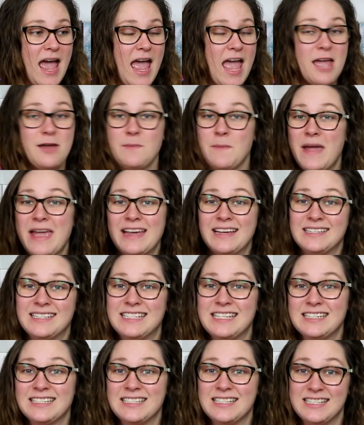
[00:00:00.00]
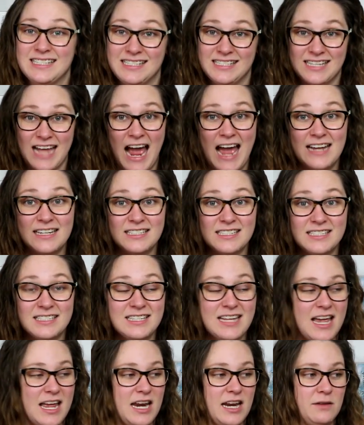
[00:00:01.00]
It makes
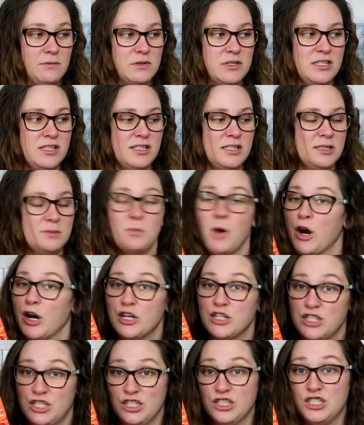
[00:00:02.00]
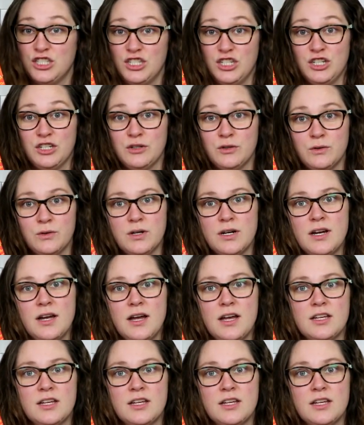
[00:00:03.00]
sense and it was smart to do.